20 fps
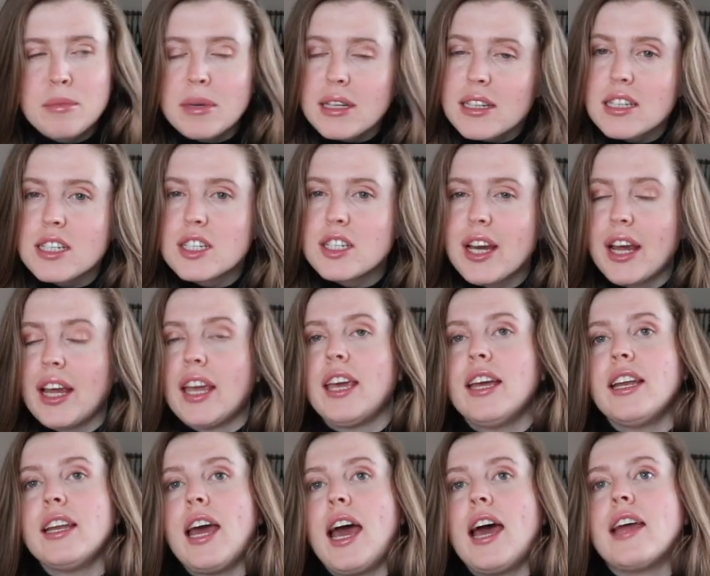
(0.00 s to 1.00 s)
month
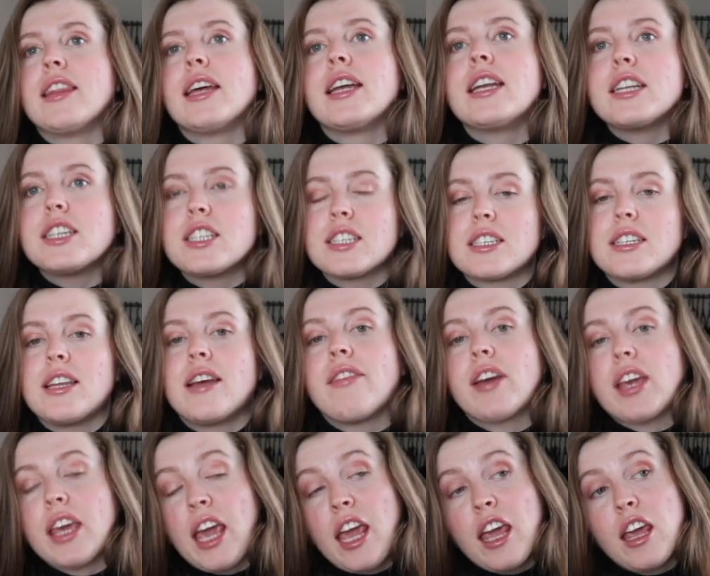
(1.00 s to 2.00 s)
check-in and then it just
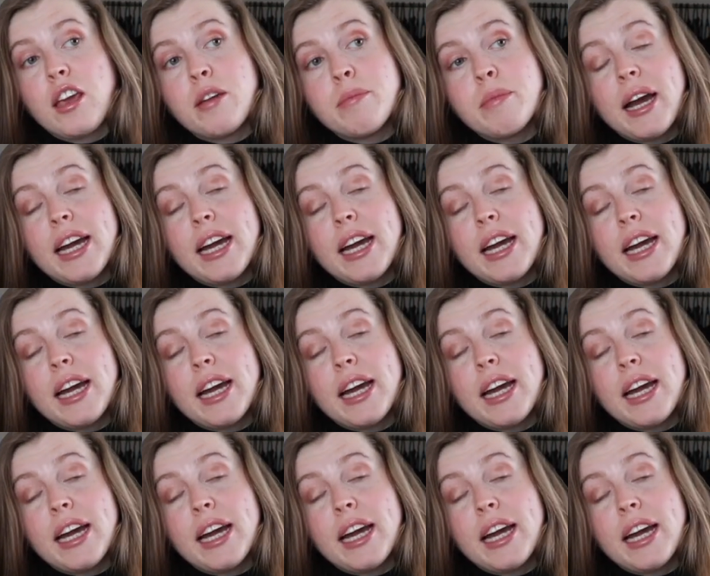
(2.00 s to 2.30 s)
never came.